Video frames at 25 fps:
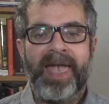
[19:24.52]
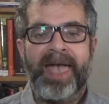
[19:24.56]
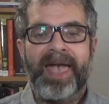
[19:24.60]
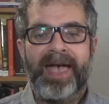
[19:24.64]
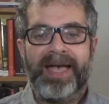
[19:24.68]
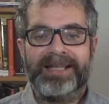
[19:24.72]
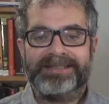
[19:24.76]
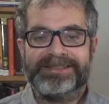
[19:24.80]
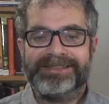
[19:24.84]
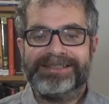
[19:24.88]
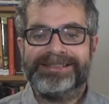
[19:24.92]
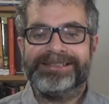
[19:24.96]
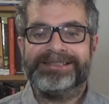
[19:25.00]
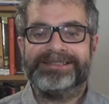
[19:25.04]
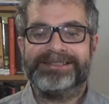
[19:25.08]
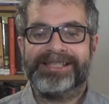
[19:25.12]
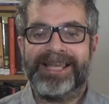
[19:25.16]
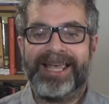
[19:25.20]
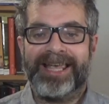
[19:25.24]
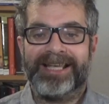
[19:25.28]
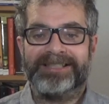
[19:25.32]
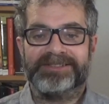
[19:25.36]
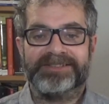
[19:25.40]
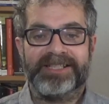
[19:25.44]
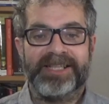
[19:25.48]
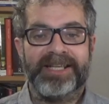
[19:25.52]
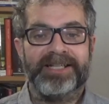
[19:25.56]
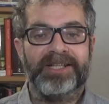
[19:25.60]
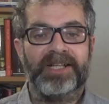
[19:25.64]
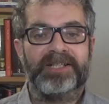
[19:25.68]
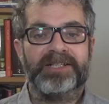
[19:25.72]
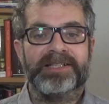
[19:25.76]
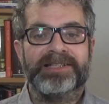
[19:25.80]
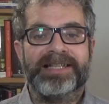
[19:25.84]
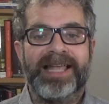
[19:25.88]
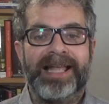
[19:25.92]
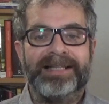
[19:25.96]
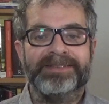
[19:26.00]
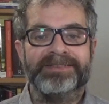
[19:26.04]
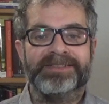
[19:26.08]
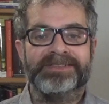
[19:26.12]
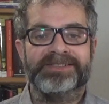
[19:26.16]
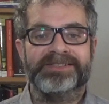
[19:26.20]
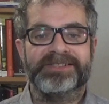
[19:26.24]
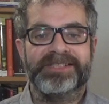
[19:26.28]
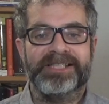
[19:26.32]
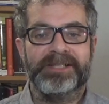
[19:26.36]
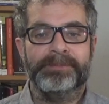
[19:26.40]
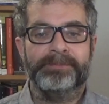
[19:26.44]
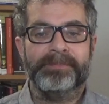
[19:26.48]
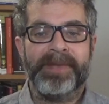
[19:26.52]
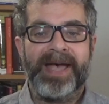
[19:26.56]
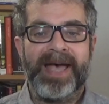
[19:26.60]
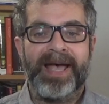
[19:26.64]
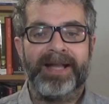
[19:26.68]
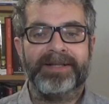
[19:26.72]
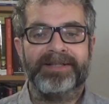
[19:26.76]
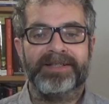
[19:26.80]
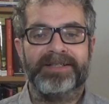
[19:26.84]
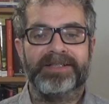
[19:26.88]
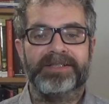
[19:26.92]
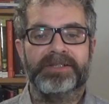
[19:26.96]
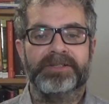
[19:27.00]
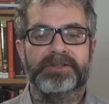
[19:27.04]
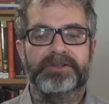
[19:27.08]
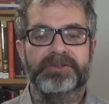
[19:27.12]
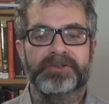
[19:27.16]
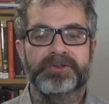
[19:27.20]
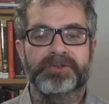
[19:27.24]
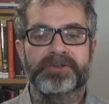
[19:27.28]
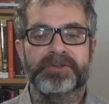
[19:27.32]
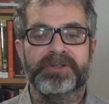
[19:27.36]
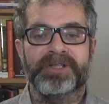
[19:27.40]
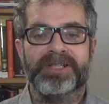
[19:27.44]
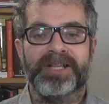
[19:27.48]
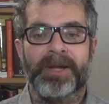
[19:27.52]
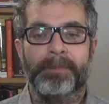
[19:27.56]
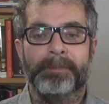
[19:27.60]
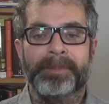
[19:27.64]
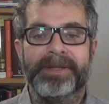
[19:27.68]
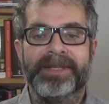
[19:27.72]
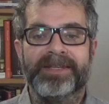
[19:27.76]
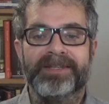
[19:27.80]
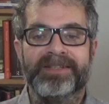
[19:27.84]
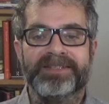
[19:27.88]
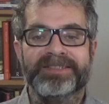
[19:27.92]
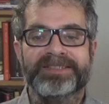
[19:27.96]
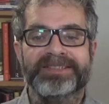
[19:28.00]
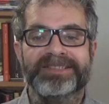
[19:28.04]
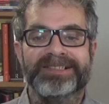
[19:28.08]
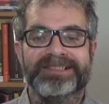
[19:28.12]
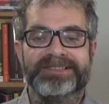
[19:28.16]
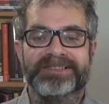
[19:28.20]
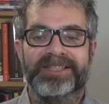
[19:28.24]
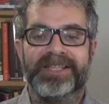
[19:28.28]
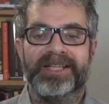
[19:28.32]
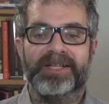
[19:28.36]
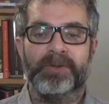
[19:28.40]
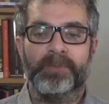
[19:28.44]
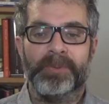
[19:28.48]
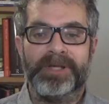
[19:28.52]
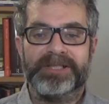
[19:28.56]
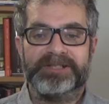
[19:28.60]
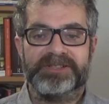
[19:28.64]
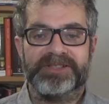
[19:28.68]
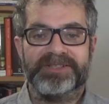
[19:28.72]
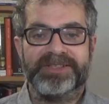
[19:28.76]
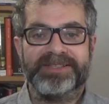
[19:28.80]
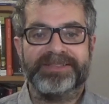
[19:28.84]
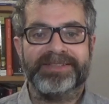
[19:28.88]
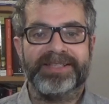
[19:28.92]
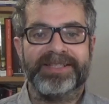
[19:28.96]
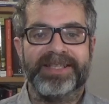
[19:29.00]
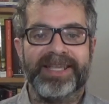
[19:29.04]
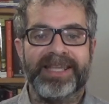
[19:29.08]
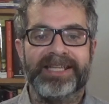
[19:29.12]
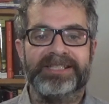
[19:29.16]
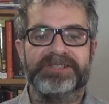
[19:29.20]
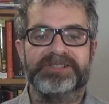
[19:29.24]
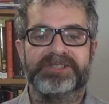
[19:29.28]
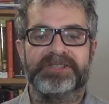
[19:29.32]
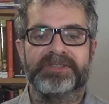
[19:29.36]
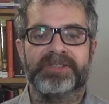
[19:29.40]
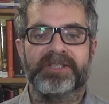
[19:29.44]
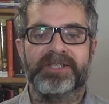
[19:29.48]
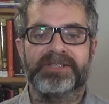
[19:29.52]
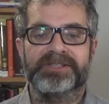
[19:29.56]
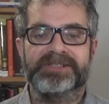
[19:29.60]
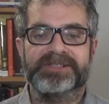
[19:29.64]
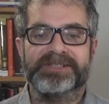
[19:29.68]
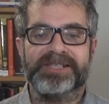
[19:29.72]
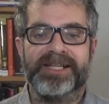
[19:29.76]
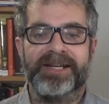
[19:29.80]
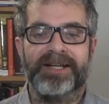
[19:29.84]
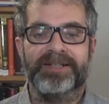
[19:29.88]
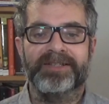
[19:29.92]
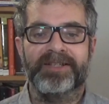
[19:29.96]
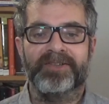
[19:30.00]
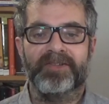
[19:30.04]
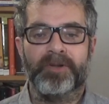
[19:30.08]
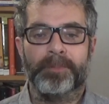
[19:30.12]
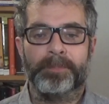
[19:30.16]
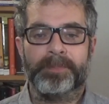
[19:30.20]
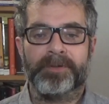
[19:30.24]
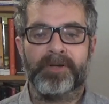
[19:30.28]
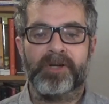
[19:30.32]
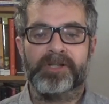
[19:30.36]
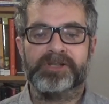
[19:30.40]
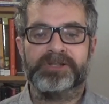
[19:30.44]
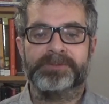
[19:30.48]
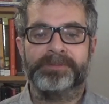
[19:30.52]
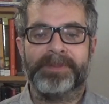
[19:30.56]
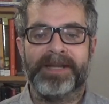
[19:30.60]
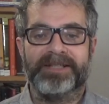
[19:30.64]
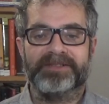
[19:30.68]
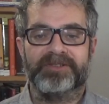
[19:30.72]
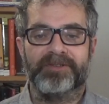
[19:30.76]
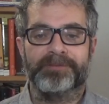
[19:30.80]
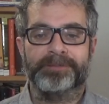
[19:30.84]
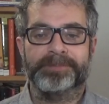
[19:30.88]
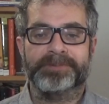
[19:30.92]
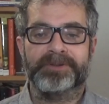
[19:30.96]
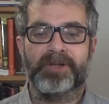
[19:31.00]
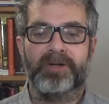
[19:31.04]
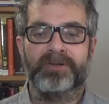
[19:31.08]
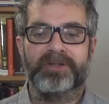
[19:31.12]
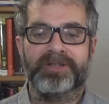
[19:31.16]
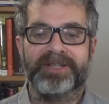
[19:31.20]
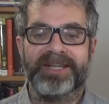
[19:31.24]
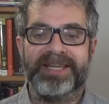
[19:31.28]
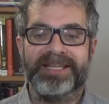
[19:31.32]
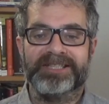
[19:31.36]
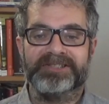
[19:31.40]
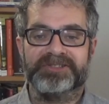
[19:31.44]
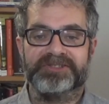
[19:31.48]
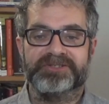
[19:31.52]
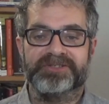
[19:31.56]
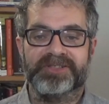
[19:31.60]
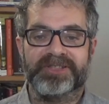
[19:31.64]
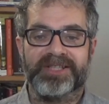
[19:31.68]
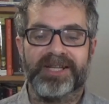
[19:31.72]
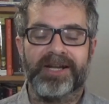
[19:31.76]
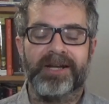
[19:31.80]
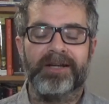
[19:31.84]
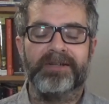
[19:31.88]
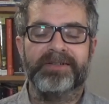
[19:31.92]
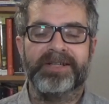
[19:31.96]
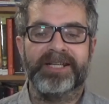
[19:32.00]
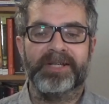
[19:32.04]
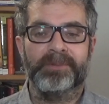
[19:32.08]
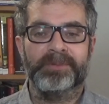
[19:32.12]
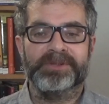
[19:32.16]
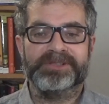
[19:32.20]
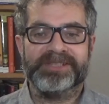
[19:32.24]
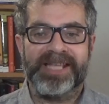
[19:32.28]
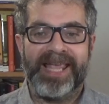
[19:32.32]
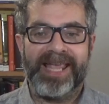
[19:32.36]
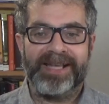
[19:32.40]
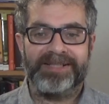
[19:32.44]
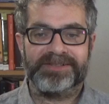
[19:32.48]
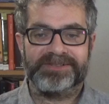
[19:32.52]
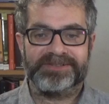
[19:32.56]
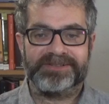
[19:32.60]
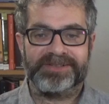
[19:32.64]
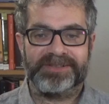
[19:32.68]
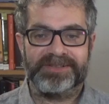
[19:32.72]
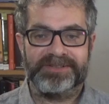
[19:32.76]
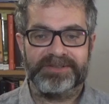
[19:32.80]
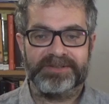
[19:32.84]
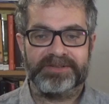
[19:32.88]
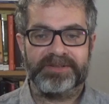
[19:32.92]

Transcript: as he says, in a clandestine manner during a period in which litigation concerning the prospect of prorogation occurring was extant.